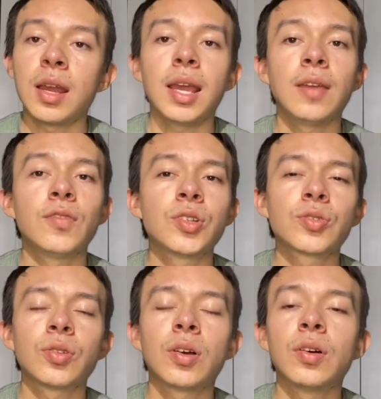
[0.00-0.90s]
a
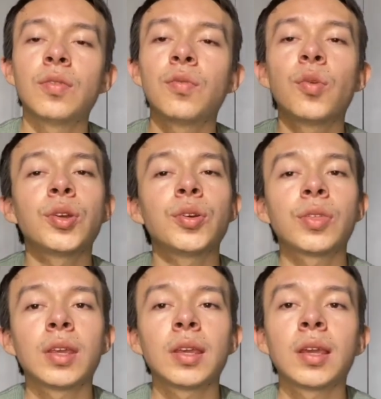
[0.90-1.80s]
visual of what you're
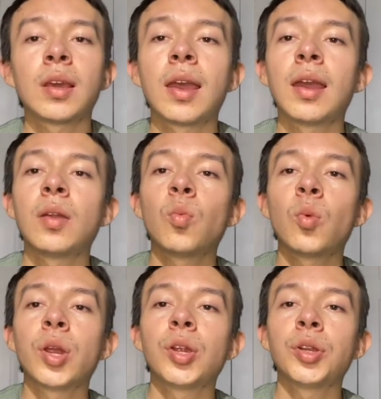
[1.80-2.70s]
thinking and
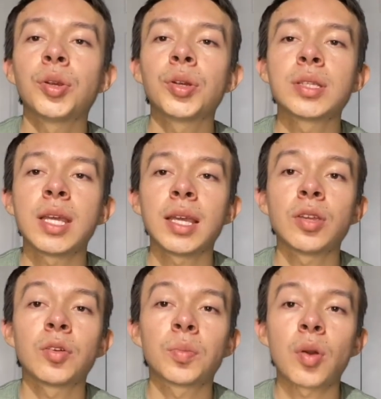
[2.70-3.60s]
where you're taking
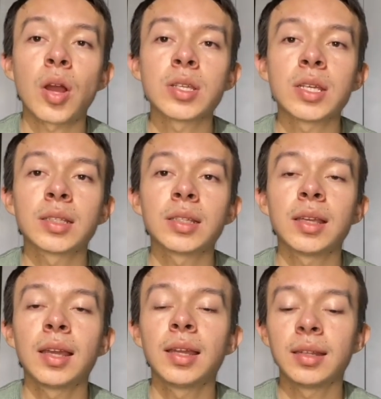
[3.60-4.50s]
your project
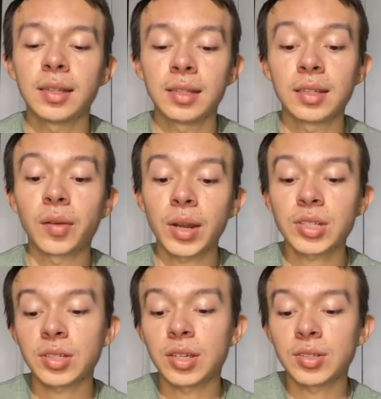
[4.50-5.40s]
and in the direction that you're